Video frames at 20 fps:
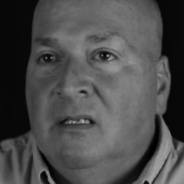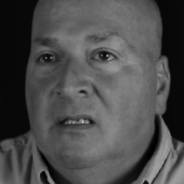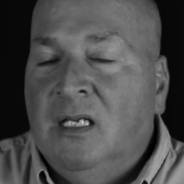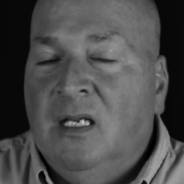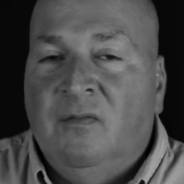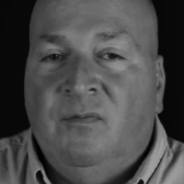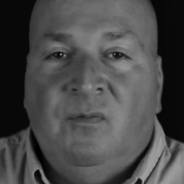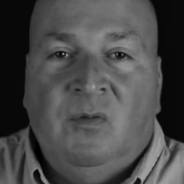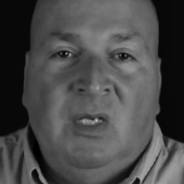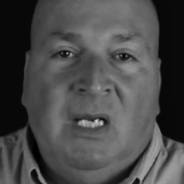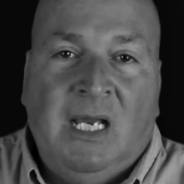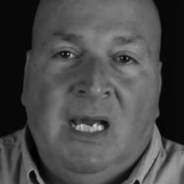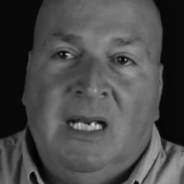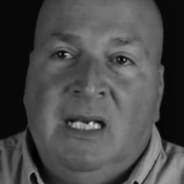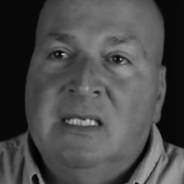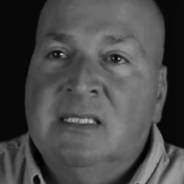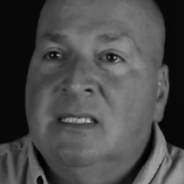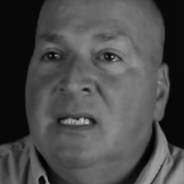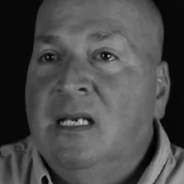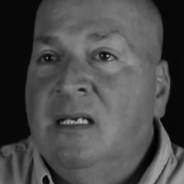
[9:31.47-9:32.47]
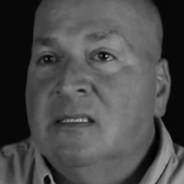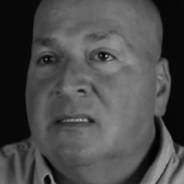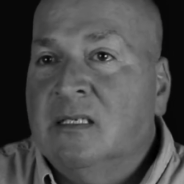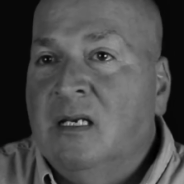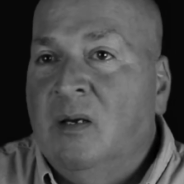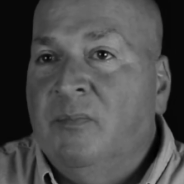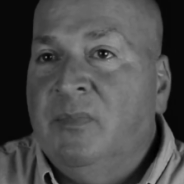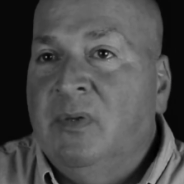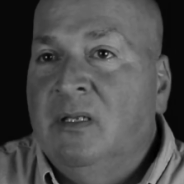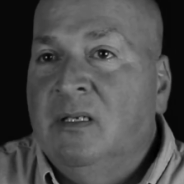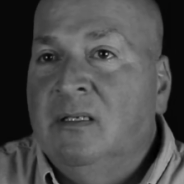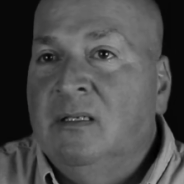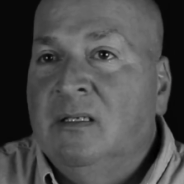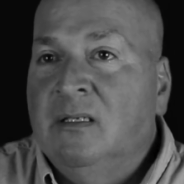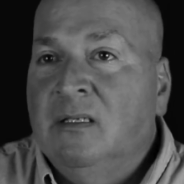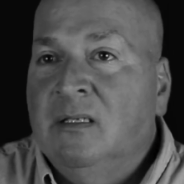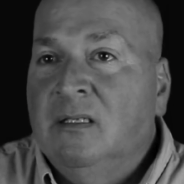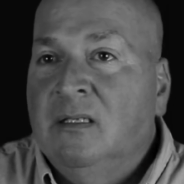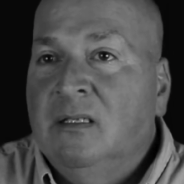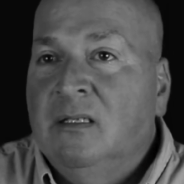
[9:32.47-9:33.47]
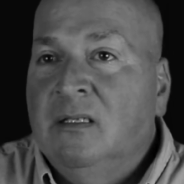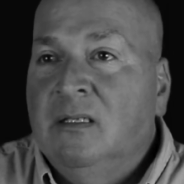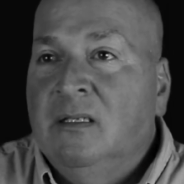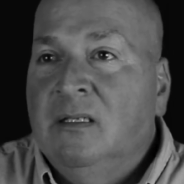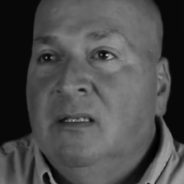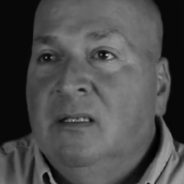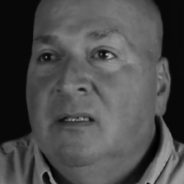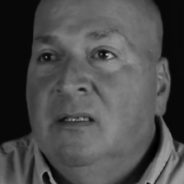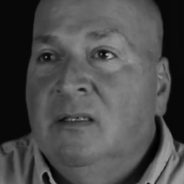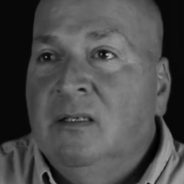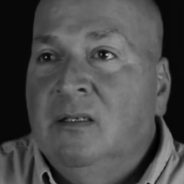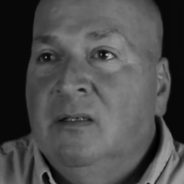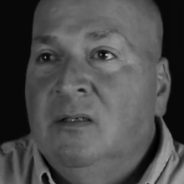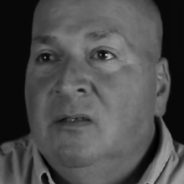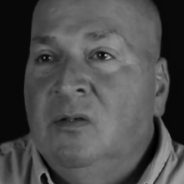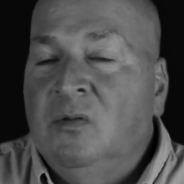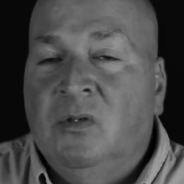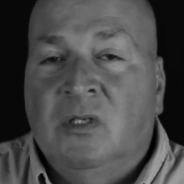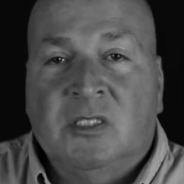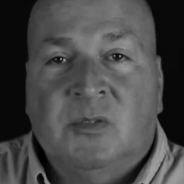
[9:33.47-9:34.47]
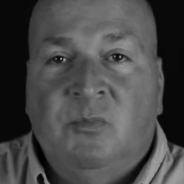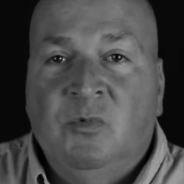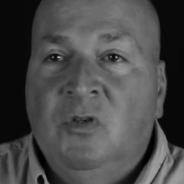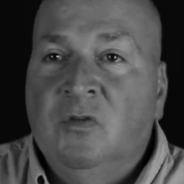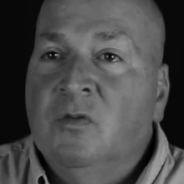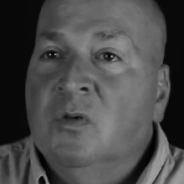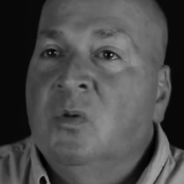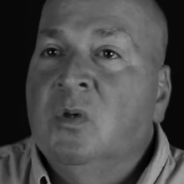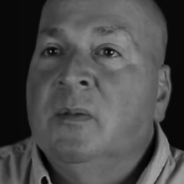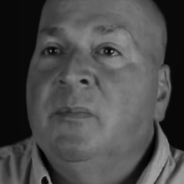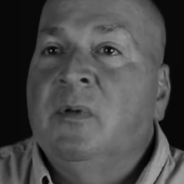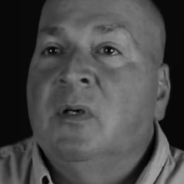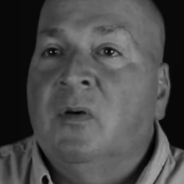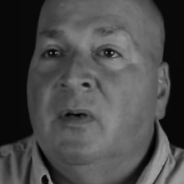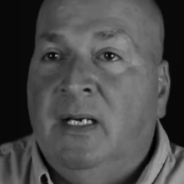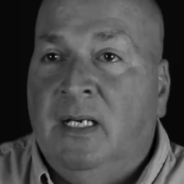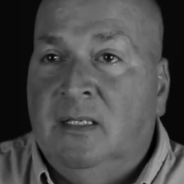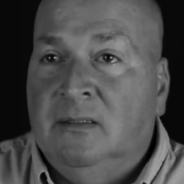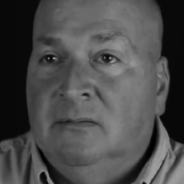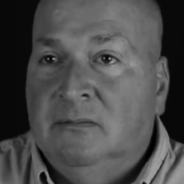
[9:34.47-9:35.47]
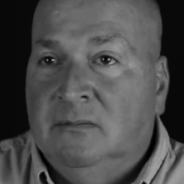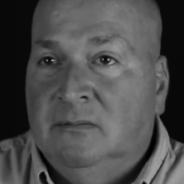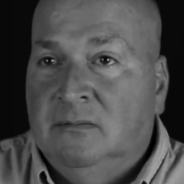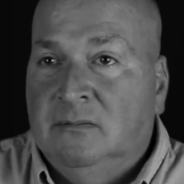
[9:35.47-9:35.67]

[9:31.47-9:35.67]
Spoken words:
If you got to say something, you just move equipment around.